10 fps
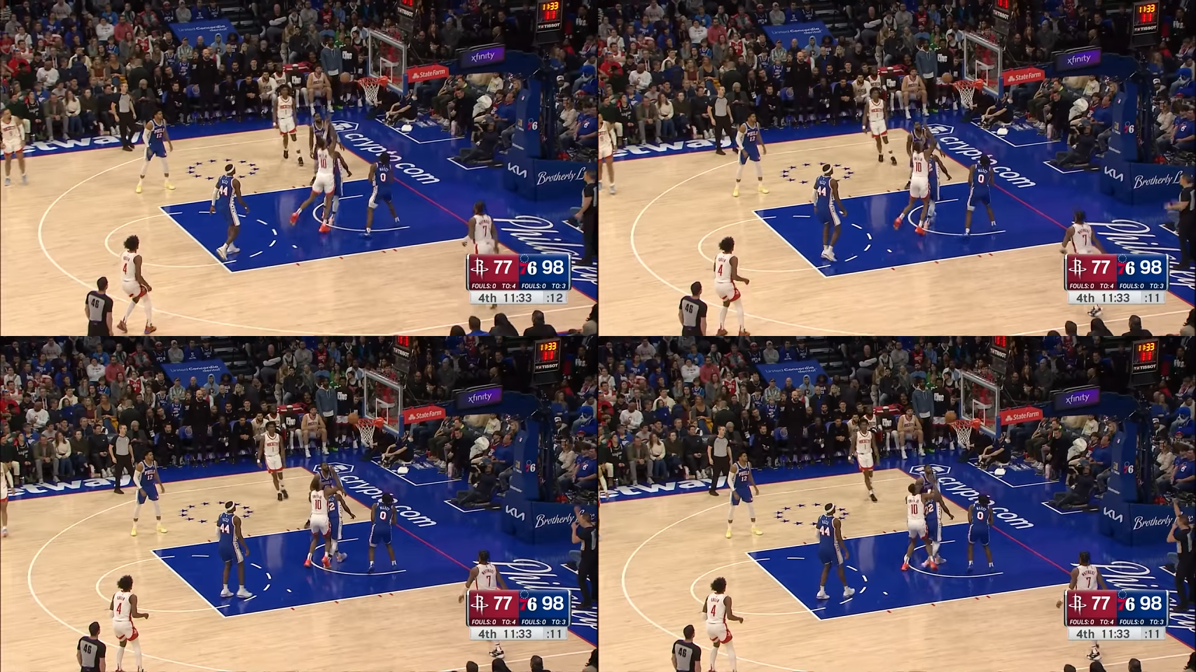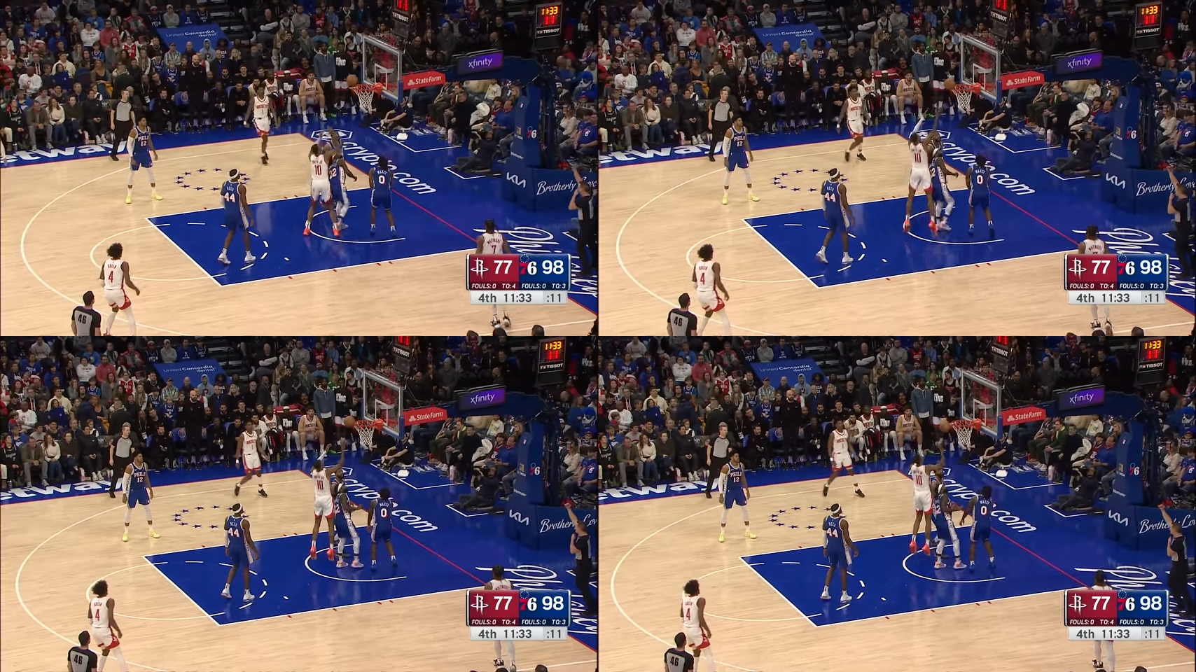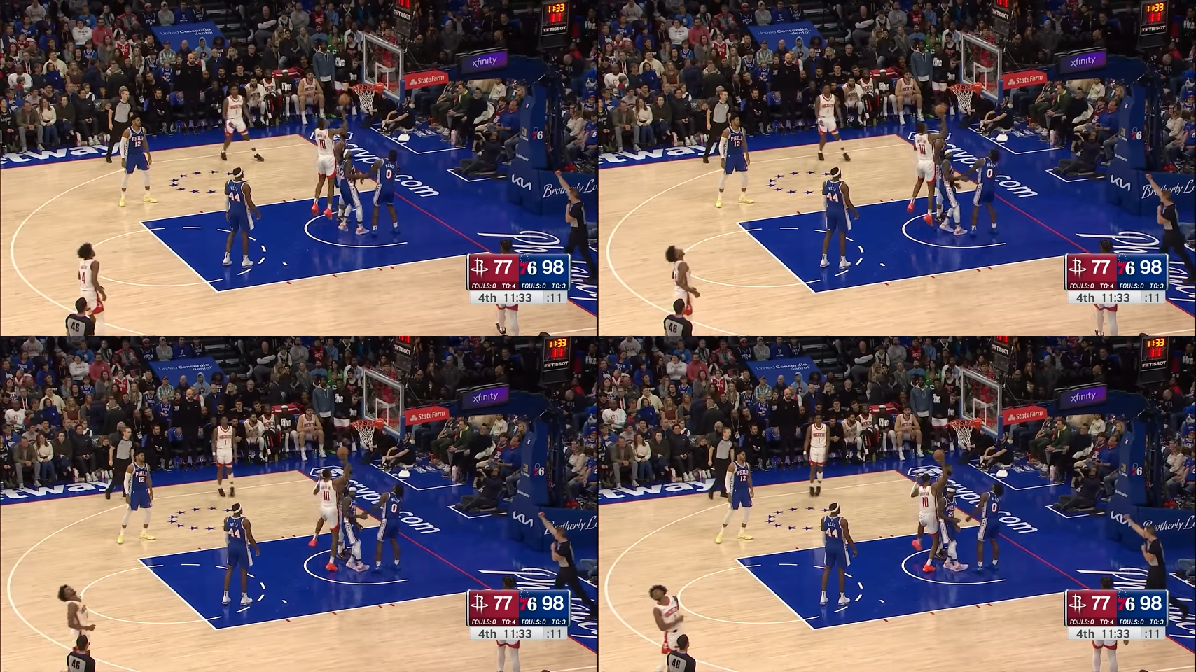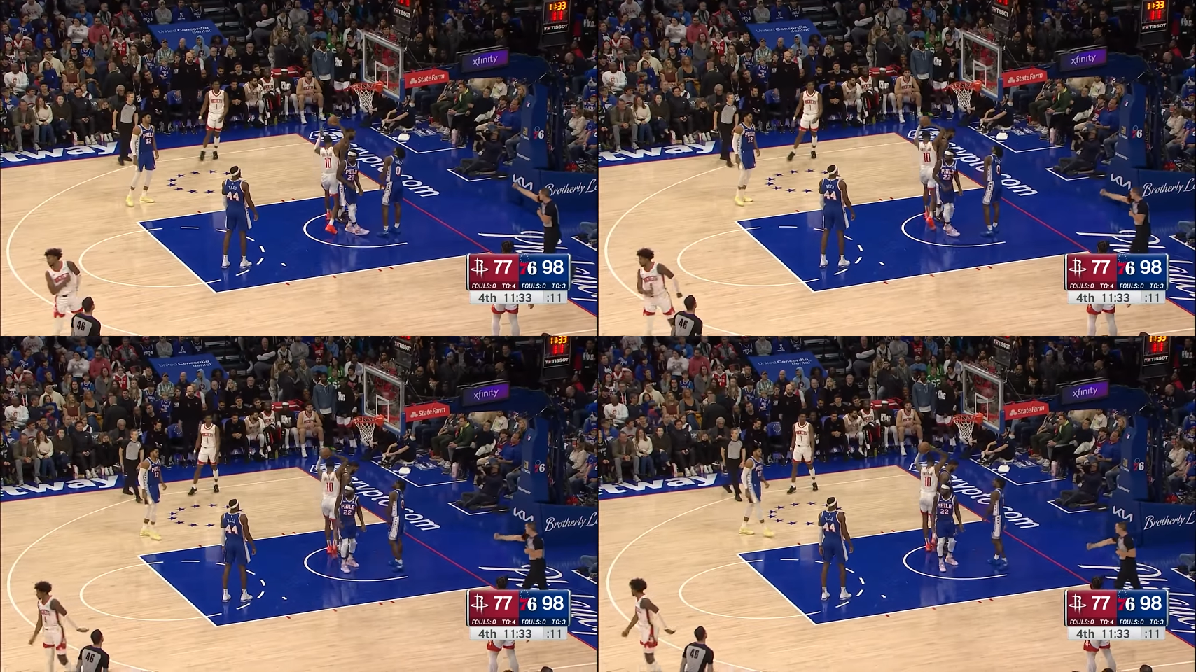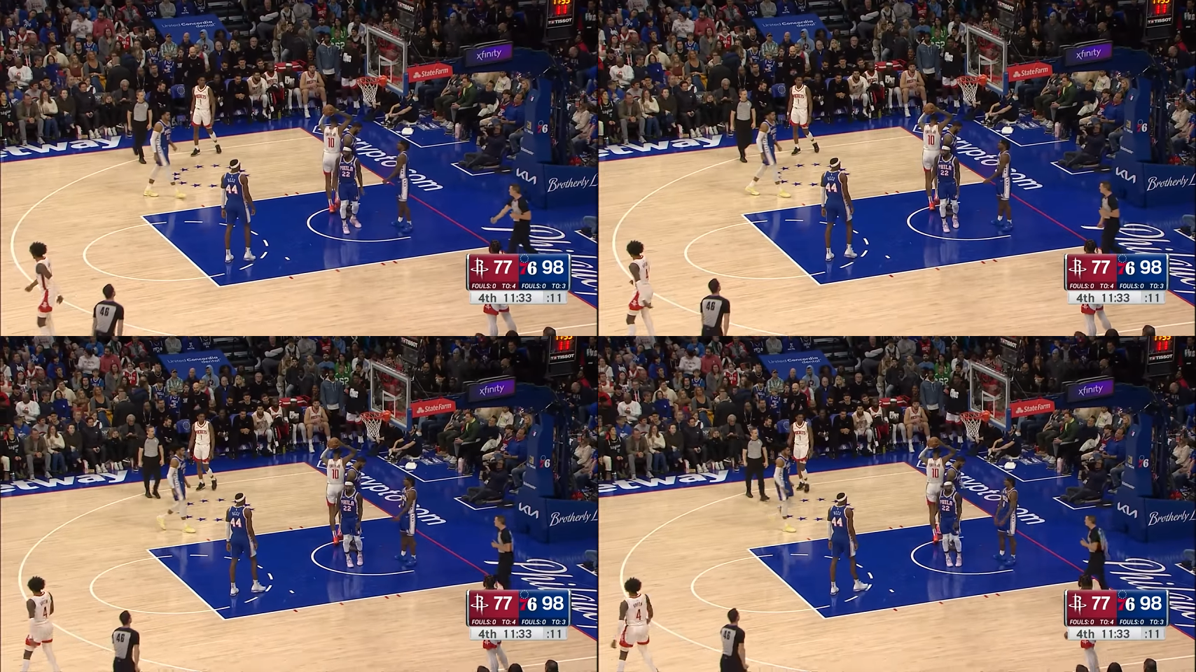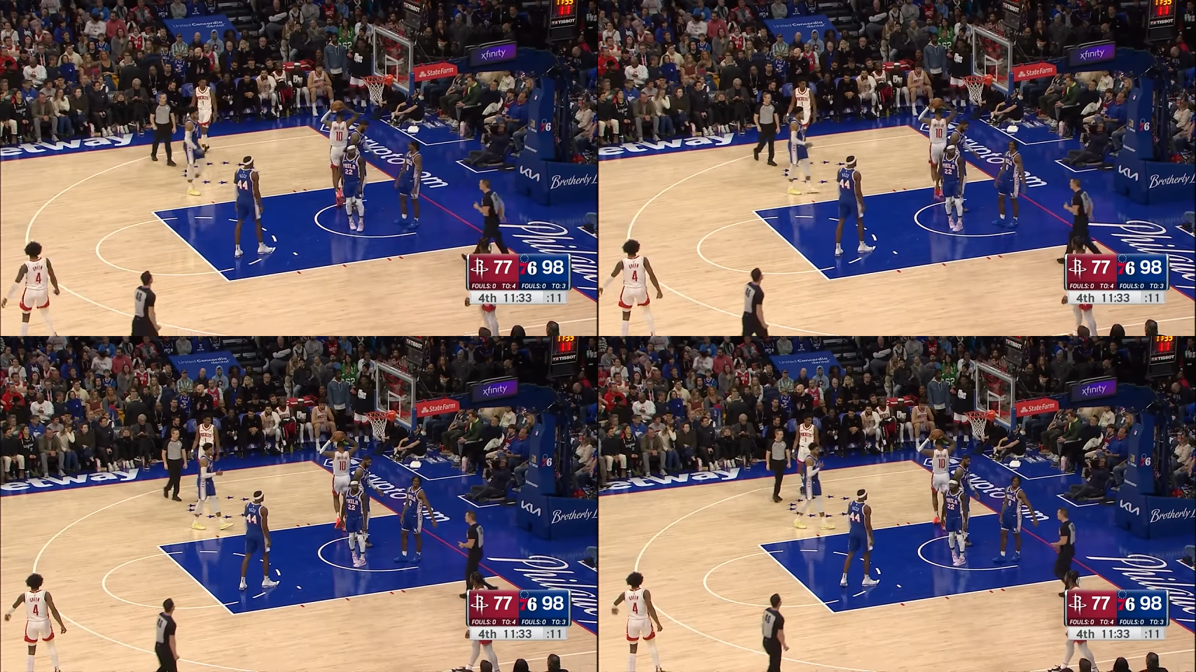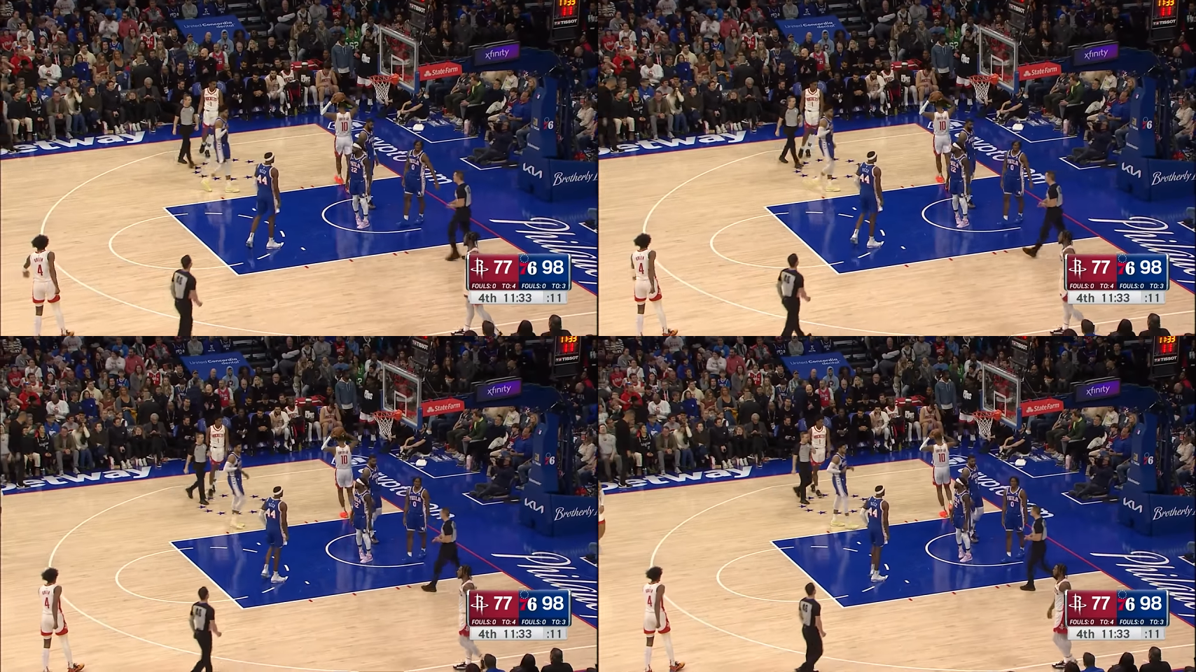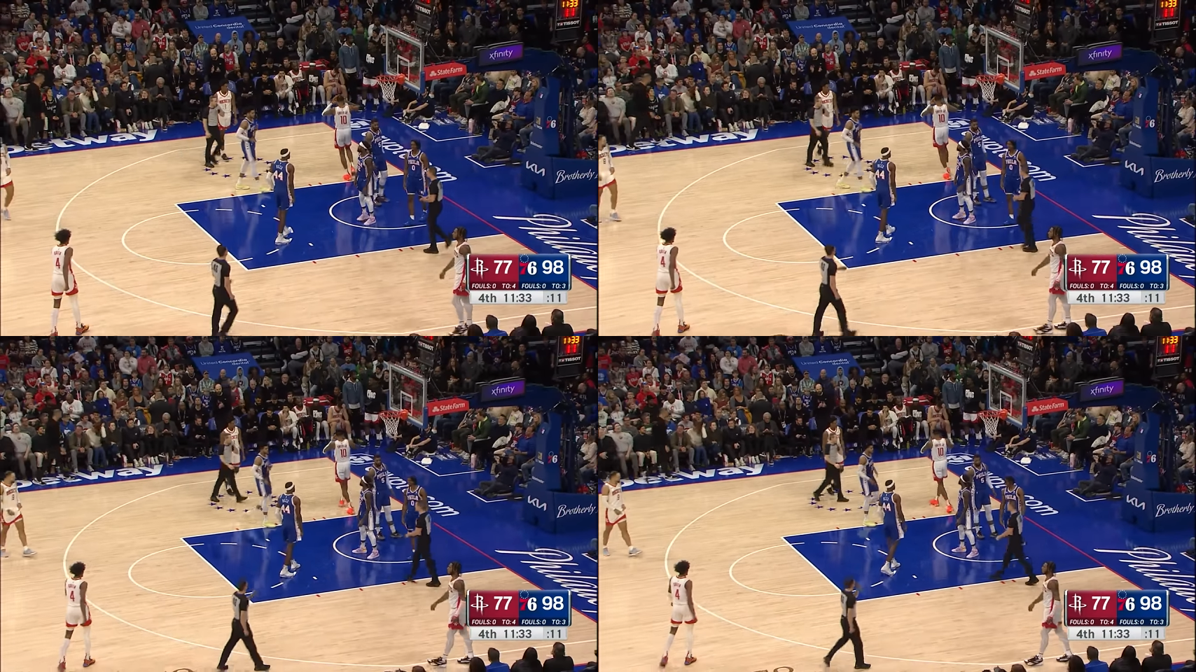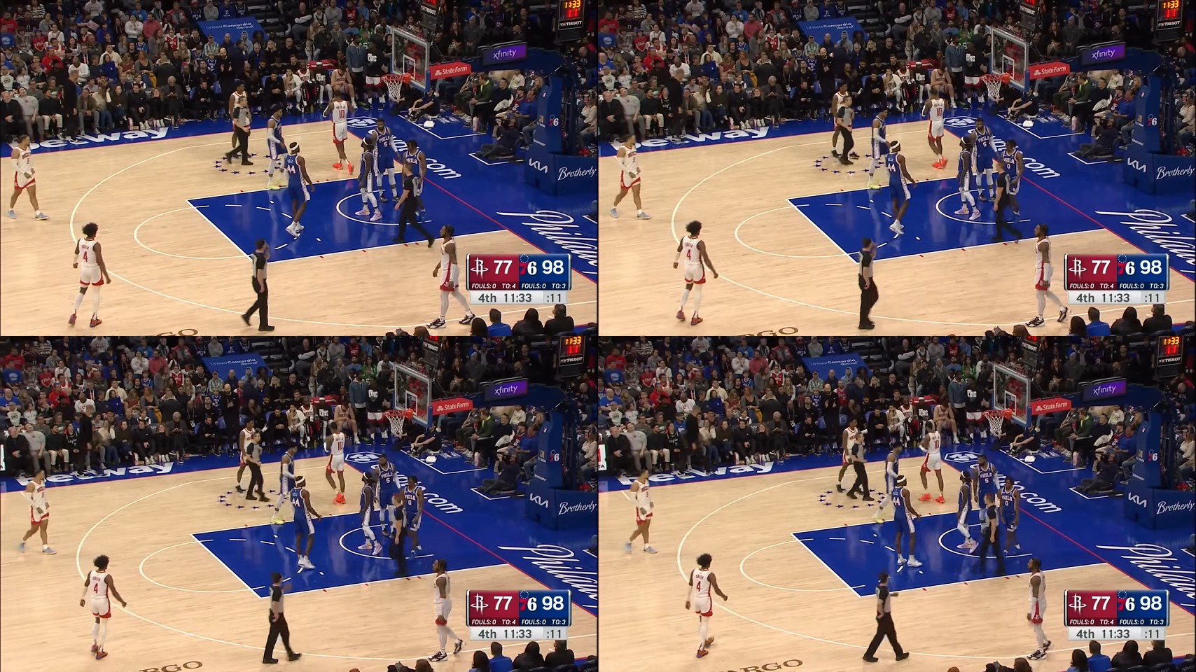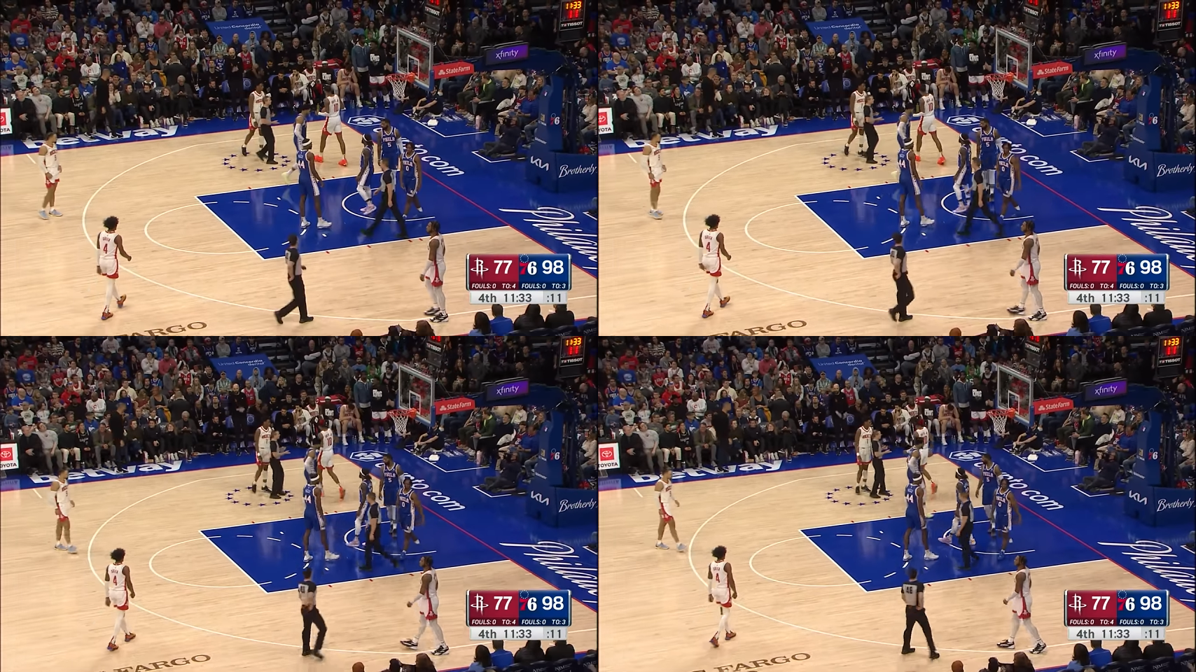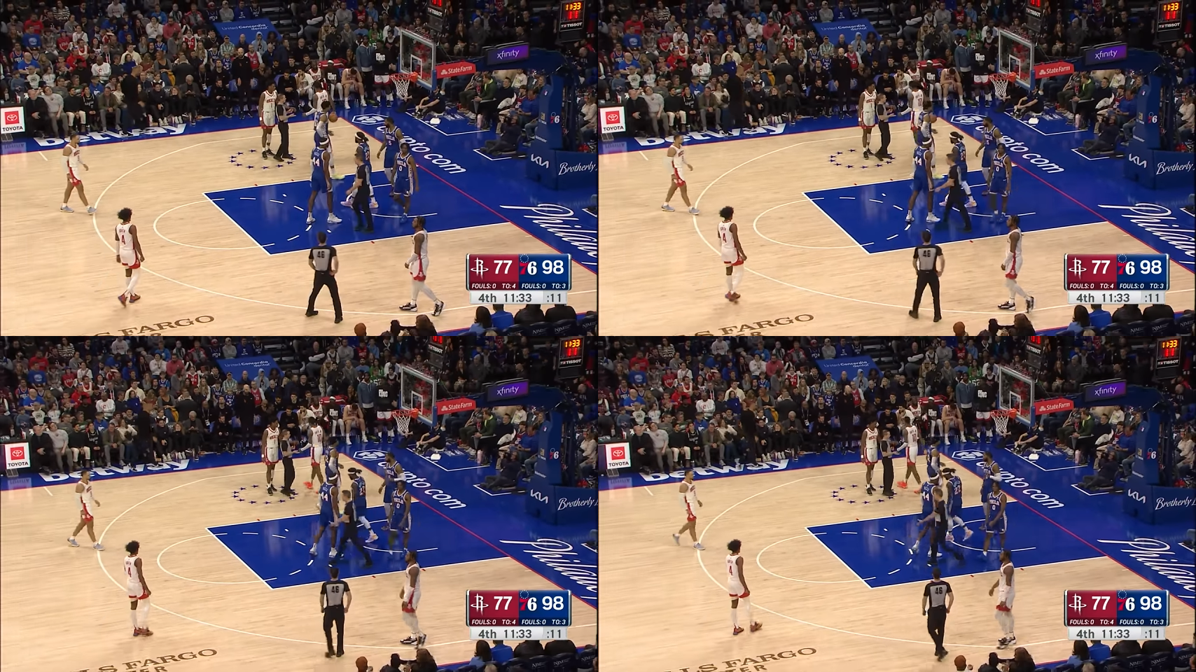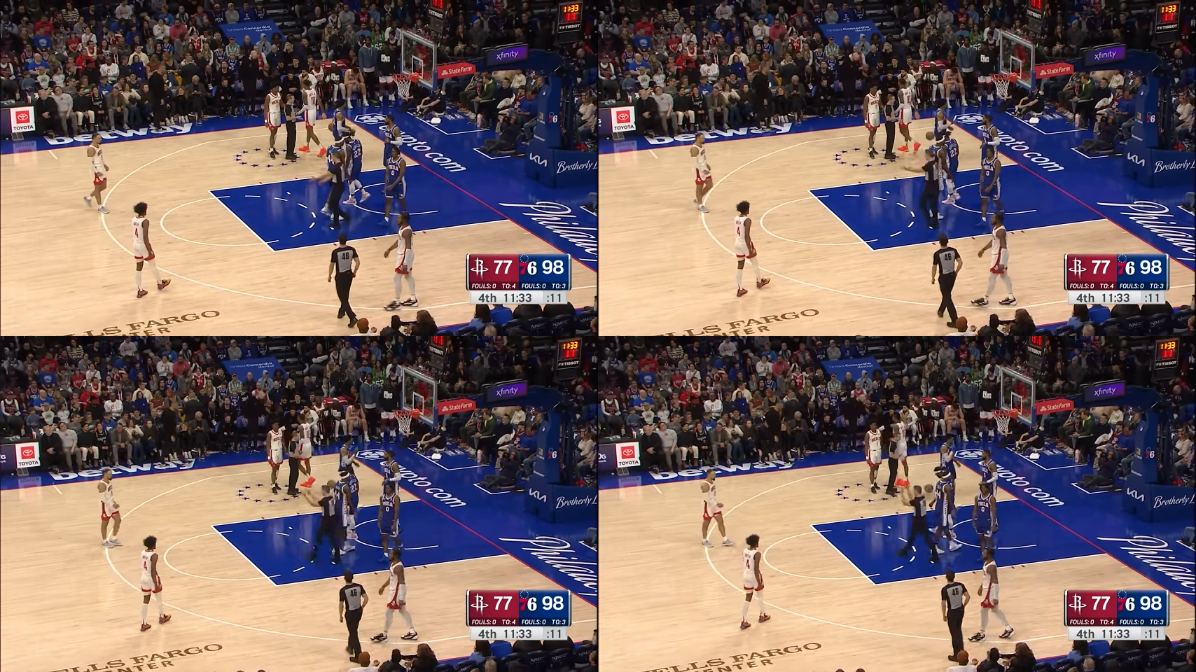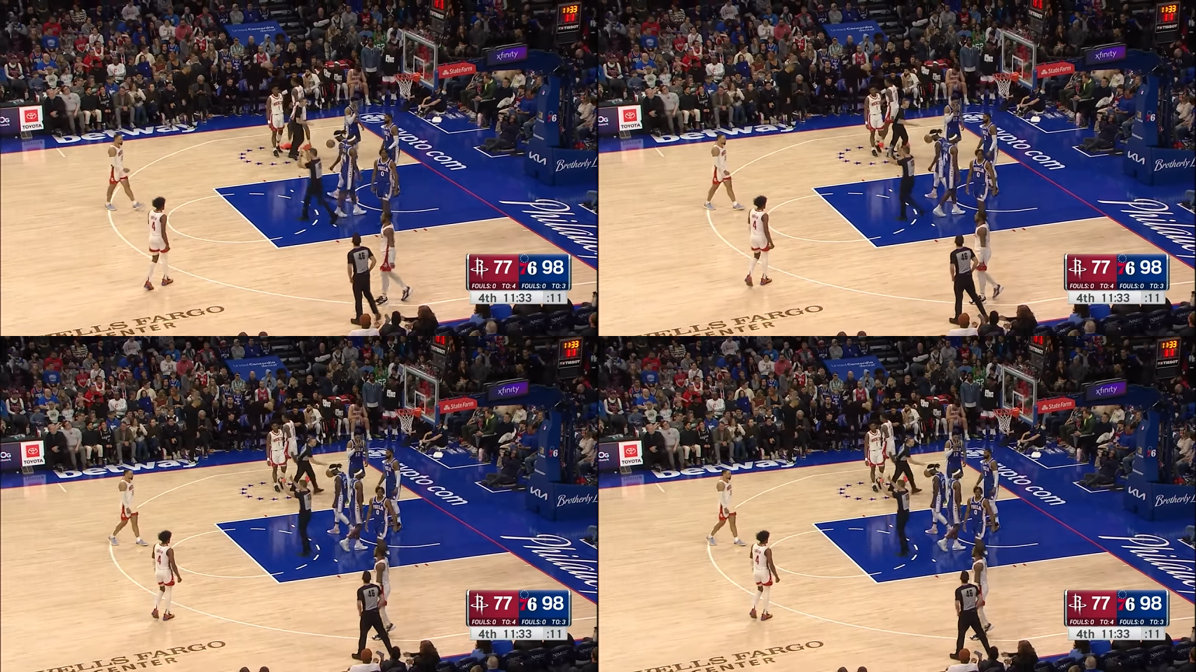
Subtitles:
(no speaker visible)